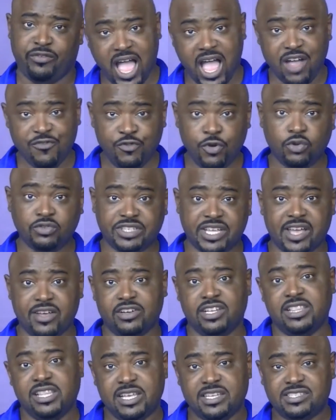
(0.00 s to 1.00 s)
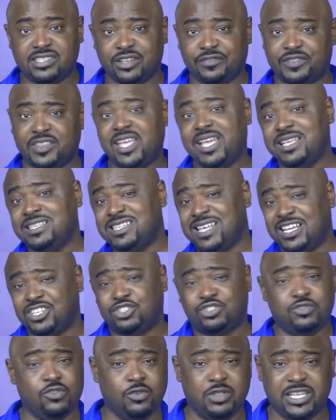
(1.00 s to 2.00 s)
I wrote down a list of things I
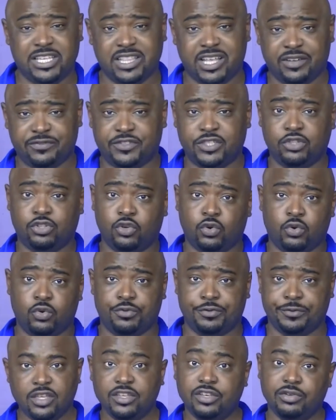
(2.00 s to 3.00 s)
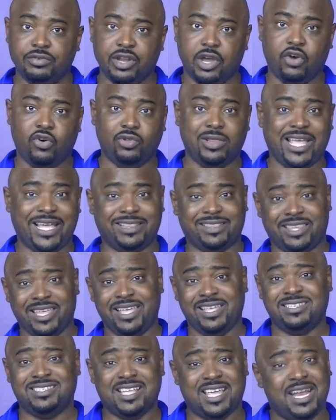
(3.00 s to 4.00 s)
truly love to do. You know, like
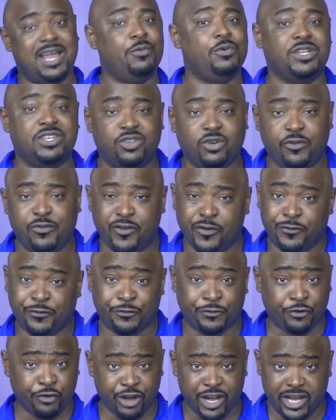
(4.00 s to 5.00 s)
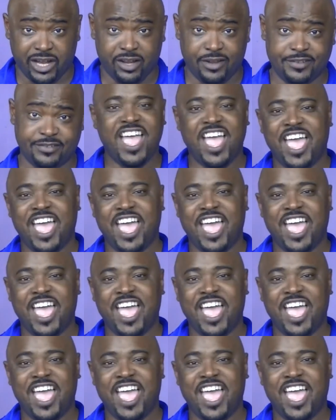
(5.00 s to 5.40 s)
things that I would do for free.